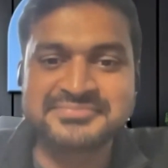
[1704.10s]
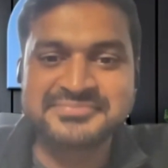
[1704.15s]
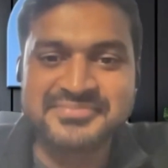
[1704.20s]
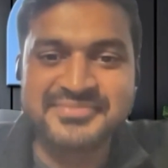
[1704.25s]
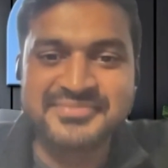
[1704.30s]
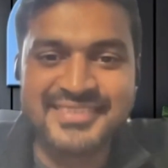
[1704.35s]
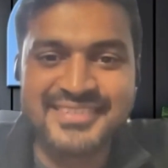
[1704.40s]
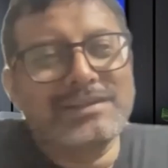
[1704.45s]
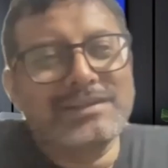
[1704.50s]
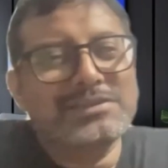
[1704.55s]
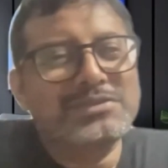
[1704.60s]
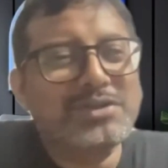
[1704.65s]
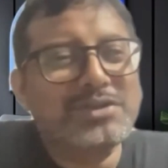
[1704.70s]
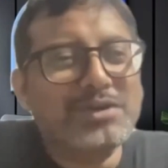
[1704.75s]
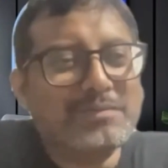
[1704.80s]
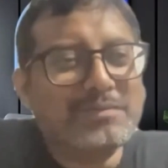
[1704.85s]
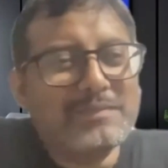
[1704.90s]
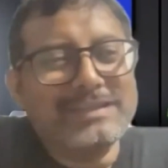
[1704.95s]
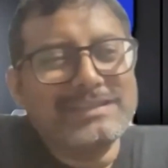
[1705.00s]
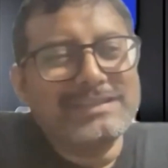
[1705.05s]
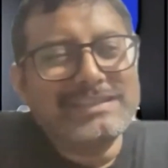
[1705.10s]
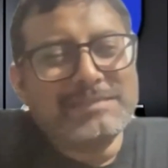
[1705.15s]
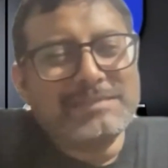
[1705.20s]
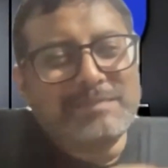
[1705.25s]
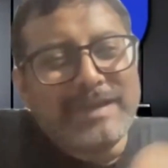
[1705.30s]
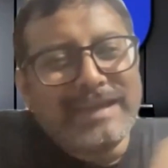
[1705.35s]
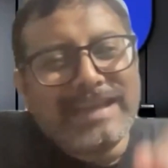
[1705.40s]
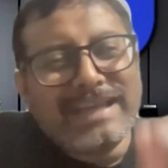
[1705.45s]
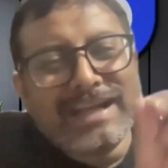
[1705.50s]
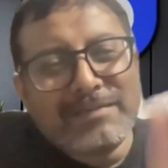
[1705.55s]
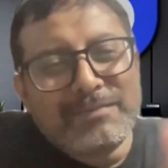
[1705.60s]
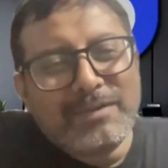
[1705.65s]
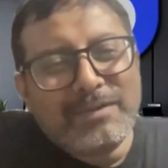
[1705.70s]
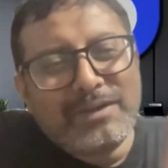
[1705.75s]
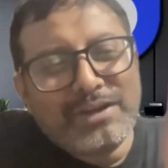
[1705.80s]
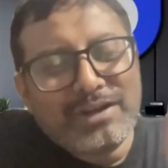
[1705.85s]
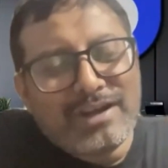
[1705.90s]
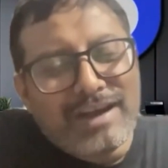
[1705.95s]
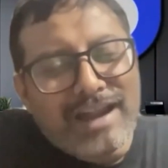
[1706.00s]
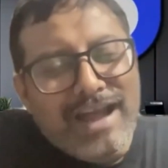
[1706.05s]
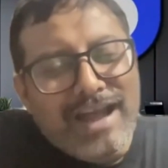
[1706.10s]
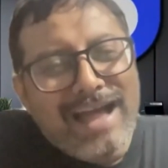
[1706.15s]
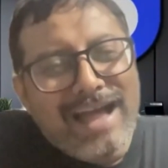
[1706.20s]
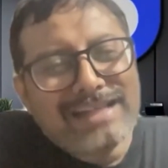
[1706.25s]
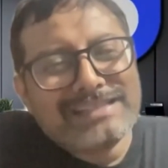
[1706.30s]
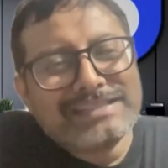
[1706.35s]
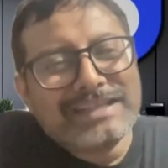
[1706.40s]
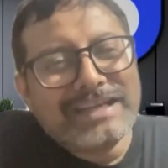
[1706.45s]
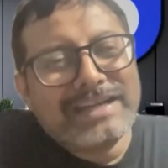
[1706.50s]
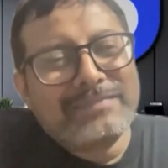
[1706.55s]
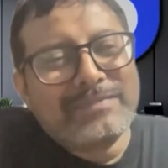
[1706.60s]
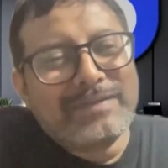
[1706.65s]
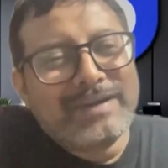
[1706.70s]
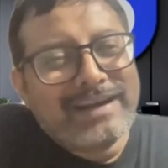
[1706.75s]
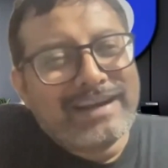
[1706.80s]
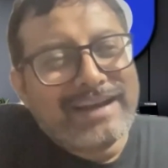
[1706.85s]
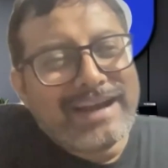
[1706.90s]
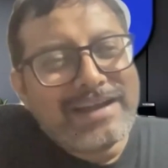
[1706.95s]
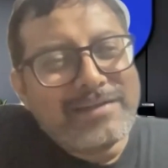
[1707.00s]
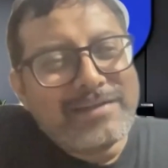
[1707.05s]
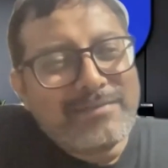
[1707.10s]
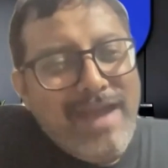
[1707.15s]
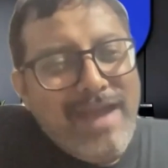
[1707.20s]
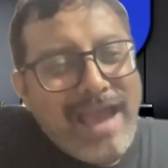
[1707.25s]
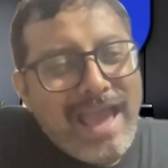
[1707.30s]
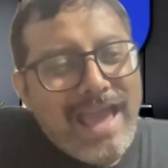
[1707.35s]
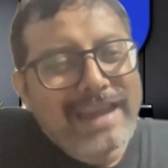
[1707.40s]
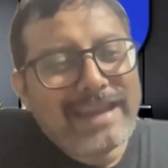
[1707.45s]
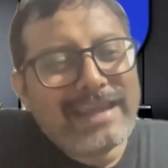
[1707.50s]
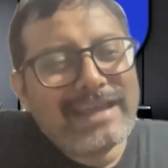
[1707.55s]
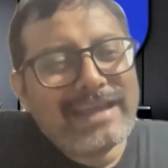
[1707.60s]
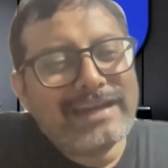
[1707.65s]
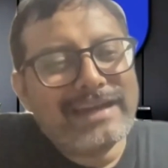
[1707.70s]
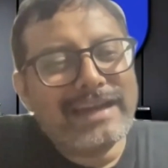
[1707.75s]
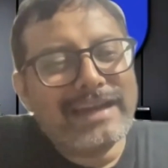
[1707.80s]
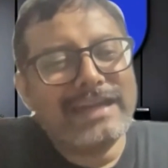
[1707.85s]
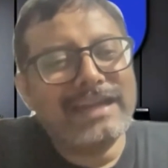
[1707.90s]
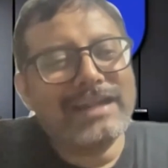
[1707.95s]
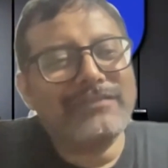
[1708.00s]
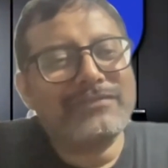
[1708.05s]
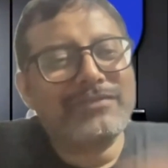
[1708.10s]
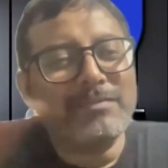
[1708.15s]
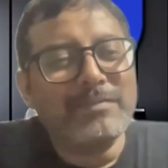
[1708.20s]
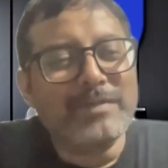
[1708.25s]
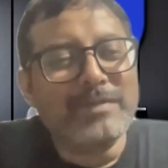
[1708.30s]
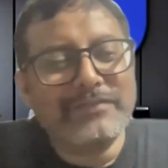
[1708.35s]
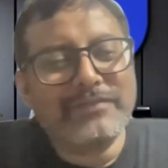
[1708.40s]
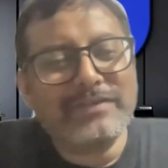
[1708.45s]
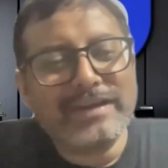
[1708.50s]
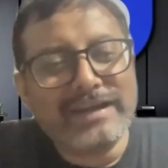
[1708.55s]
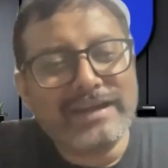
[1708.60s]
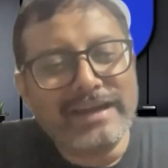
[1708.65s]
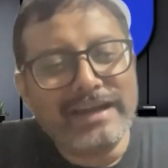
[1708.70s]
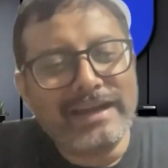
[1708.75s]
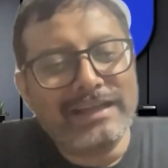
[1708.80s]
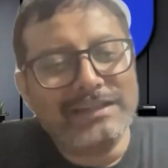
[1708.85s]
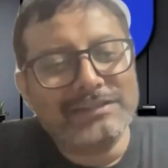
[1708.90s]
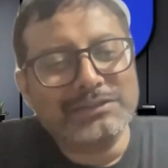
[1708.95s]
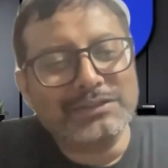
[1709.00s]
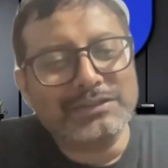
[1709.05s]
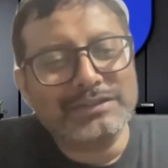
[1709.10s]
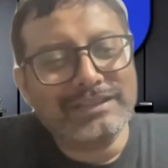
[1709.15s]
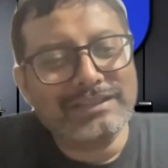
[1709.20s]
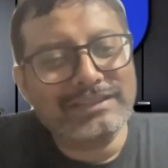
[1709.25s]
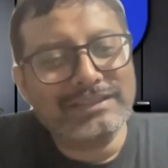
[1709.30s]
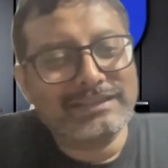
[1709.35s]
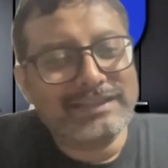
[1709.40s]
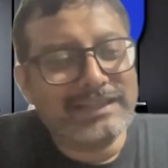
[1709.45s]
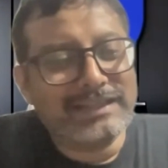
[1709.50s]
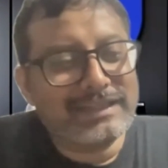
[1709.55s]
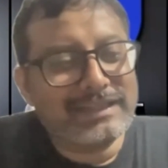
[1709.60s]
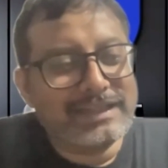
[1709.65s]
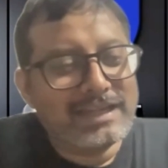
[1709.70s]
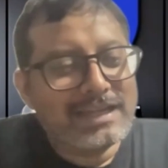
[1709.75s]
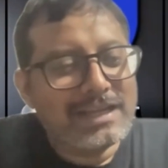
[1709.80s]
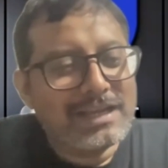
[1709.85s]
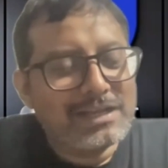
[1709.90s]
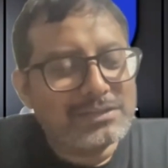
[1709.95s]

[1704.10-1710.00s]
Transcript: Super. So but just picking up on your last statement, right? Marrying data from different data sources, right?